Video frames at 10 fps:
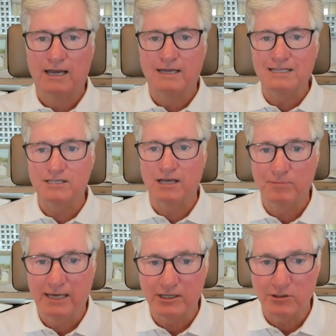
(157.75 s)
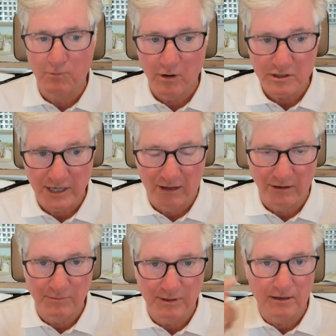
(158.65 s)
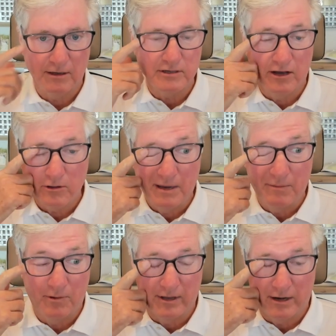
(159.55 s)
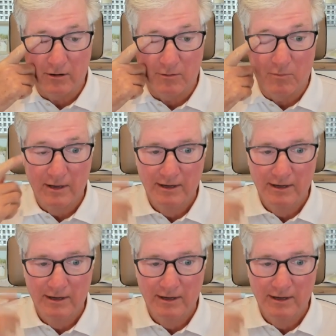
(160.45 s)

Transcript: and that selling begets more selling because other people that are